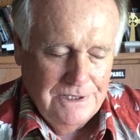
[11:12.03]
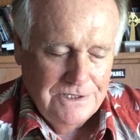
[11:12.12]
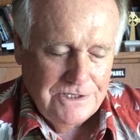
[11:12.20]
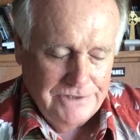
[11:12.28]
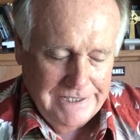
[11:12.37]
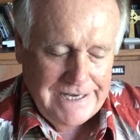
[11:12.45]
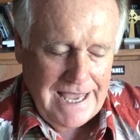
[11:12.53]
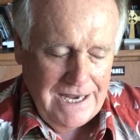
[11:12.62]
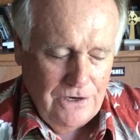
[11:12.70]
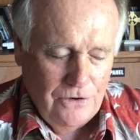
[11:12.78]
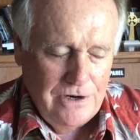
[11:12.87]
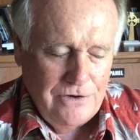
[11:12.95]
So
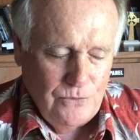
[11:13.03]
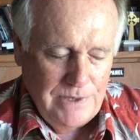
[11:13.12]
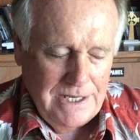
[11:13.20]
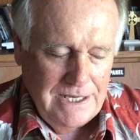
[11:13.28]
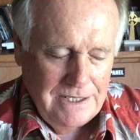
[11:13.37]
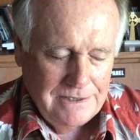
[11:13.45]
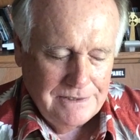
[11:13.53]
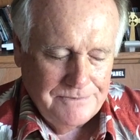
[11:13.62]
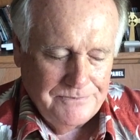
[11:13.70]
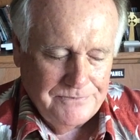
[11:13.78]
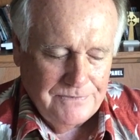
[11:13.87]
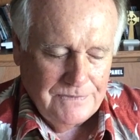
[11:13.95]
today, Lord, we
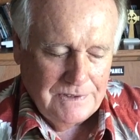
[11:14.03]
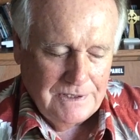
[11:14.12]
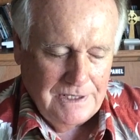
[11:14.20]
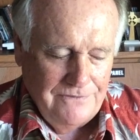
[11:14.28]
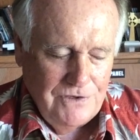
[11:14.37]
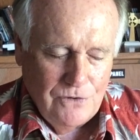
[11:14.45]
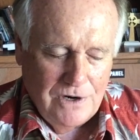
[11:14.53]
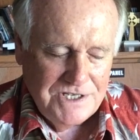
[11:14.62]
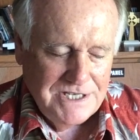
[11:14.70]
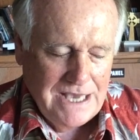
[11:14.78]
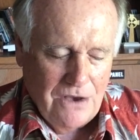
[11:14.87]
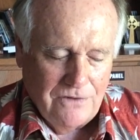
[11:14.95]
give you
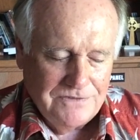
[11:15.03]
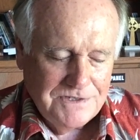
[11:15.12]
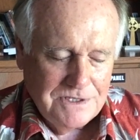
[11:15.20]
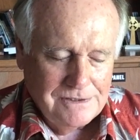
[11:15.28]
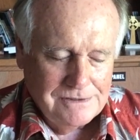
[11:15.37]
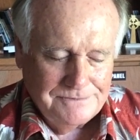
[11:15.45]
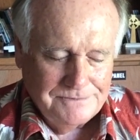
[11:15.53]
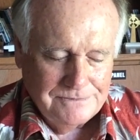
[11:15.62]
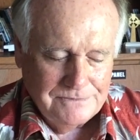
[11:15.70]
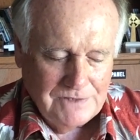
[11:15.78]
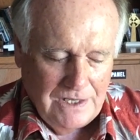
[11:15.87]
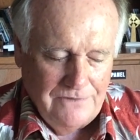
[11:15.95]
ourselves,
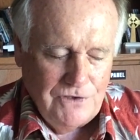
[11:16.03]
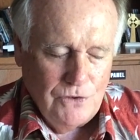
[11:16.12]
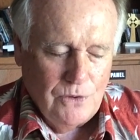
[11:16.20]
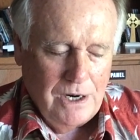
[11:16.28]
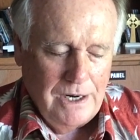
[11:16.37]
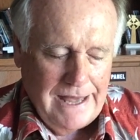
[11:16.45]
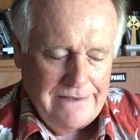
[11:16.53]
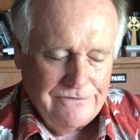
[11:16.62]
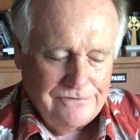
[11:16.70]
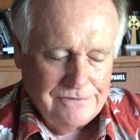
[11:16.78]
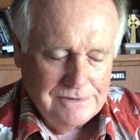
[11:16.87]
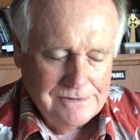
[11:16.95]
give you our
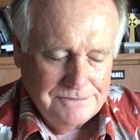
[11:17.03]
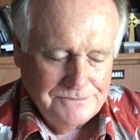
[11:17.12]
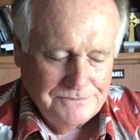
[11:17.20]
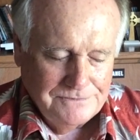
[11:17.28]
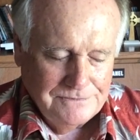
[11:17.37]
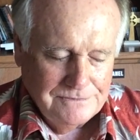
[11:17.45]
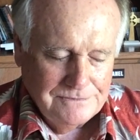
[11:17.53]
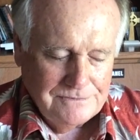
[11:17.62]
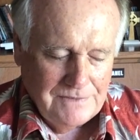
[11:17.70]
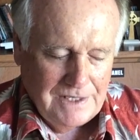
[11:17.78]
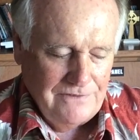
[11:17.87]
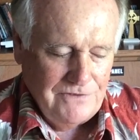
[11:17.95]
life,
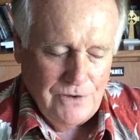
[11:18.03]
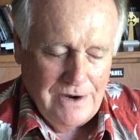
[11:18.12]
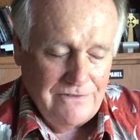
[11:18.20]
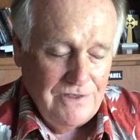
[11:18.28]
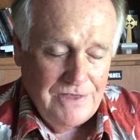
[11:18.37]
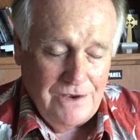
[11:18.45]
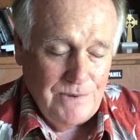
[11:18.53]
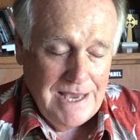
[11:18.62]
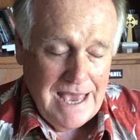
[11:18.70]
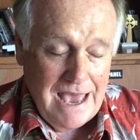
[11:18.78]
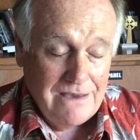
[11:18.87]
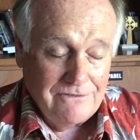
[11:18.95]
give you everything we
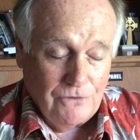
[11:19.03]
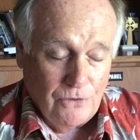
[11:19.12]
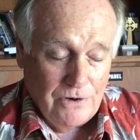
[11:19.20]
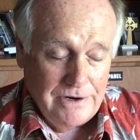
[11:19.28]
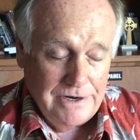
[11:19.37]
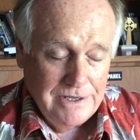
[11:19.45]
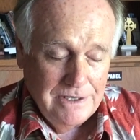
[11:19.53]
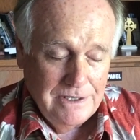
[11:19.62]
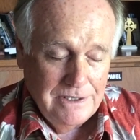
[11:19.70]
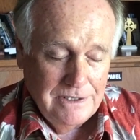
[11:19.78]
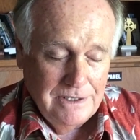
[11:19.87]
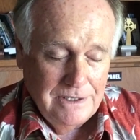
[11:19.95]
have, Lord,
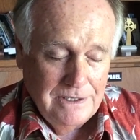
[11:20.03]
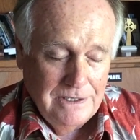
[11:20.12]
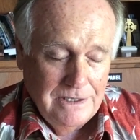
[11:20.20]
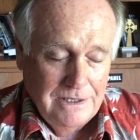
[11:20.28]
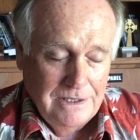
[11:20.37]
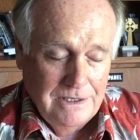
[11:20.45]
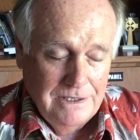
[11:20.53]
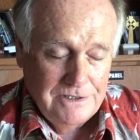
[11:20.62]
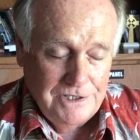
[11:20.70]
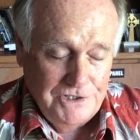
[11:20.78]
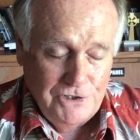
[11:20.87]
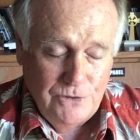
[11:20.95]

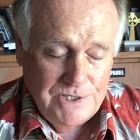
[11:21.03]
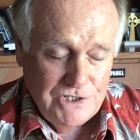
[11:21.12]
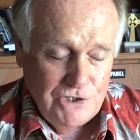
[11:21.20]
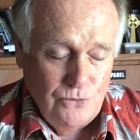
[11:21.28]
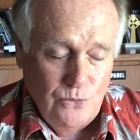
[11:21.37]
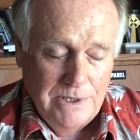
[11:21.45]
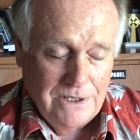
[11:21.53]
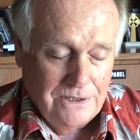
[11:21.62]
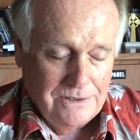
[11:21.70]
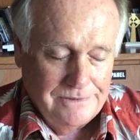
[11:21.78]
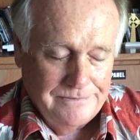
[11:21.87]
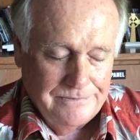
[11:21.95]
to do what you
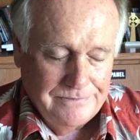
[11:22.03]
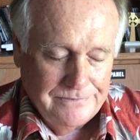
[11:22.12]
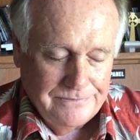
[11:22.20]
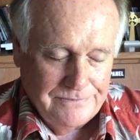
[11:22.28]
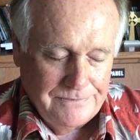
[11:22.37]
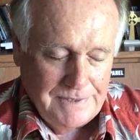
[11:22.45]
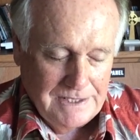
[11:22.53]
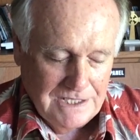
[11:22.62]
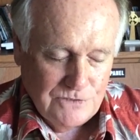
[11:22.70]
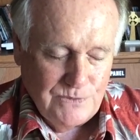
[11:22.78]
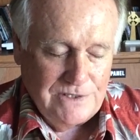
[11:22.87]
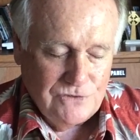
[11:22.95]
will,
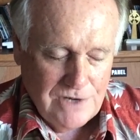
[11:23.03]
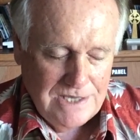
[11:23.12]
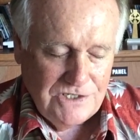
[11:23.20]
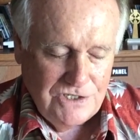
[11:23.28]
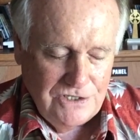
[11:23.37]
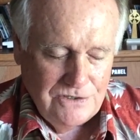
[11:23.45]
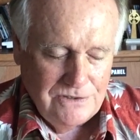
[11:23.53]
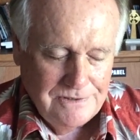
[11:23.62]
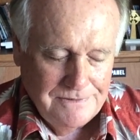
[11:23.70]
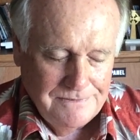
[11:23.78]
because we trust you.